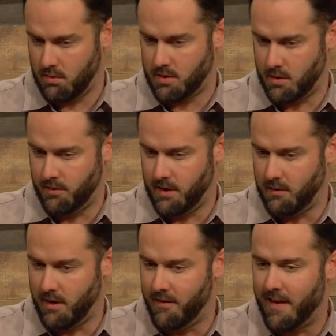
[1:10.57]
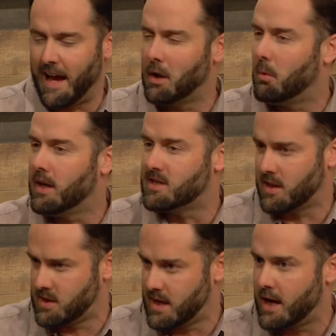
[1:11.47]
of evaluate
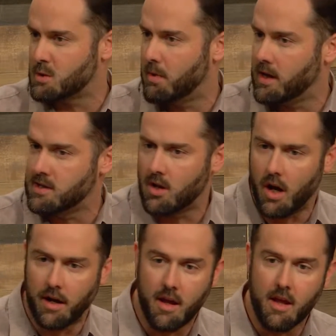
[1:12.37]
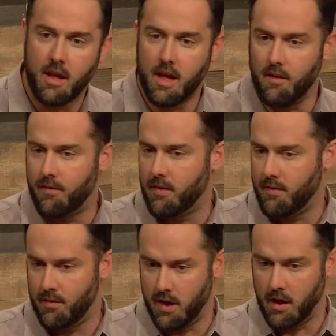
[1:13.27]
success based on
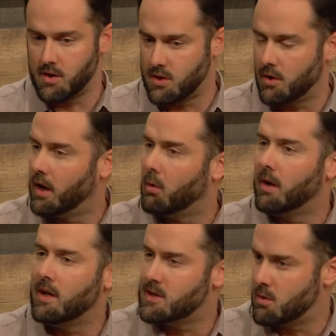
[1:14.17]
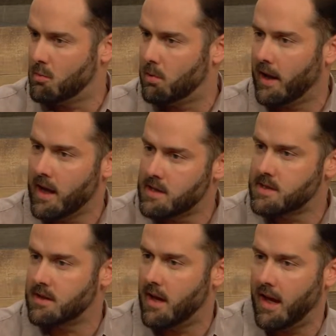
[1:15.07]
if the certain ingredients are in
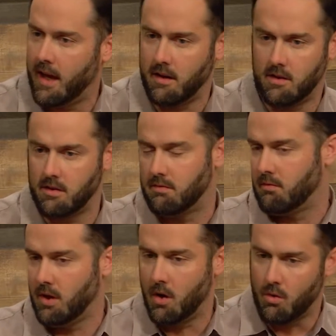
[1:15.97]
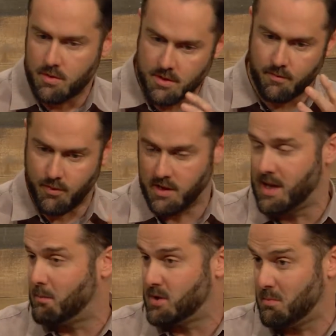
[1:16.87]
place and, you know, for
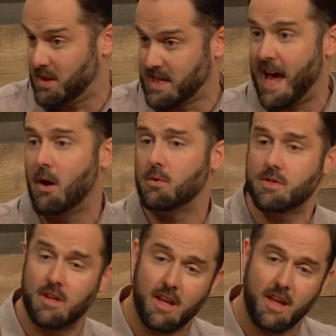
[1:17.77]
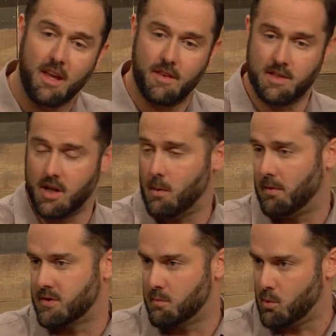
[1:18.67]
example, somebody's housed, there's a
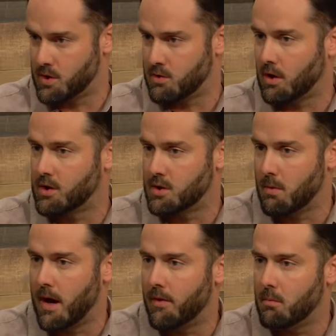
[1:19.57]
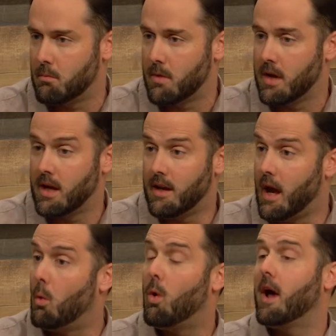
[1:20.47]
couple of support structures around them.
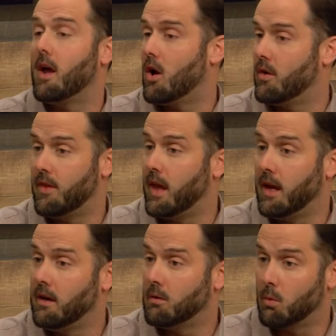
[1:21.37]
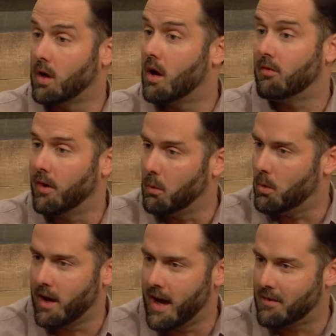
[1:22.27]
Now, why aren't they recovering?
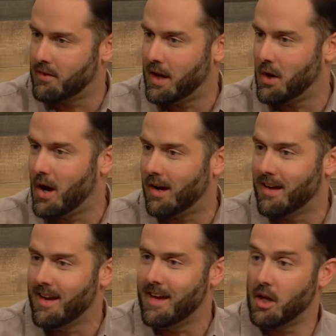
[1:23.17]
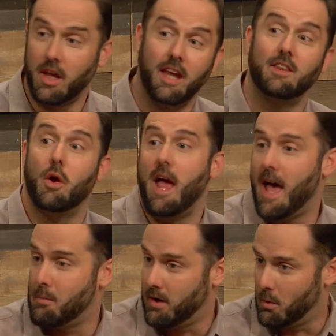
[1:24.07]
Why have they not kicked their
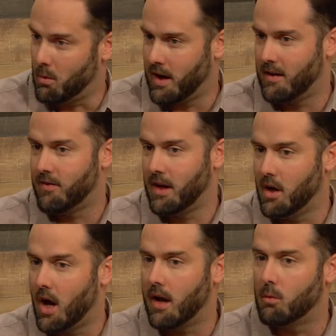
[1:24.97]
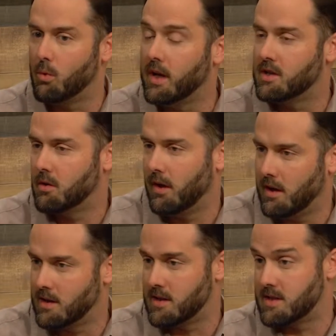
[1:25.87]
habit? Why have they not reintegrated
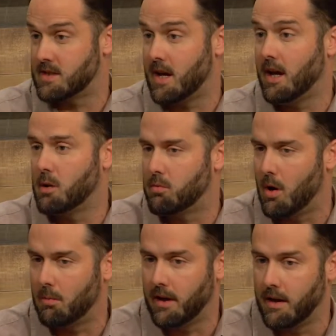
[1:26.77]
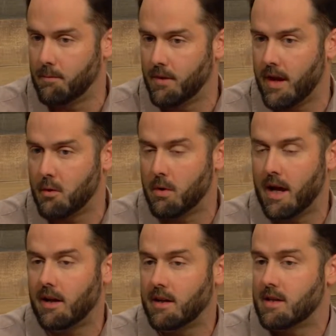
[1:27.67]
into society properly? And the
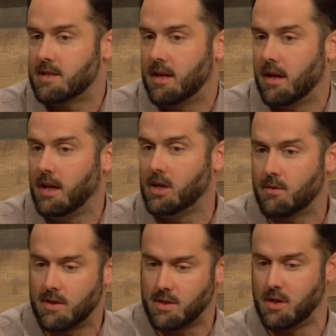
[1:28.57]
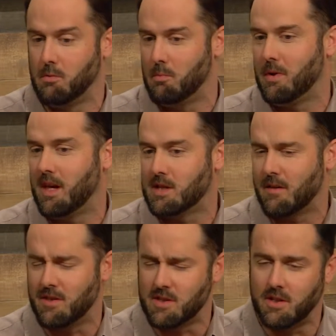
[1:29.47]
reality is that each of us as human beings
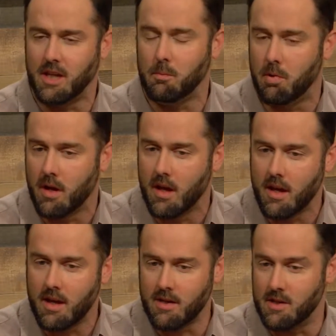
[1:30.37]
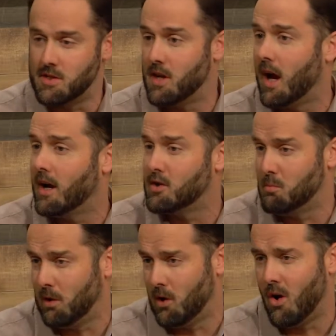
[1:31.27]
have this deep desire to
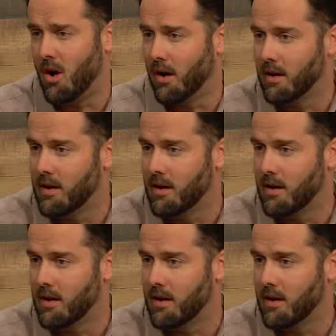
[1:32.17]
belong.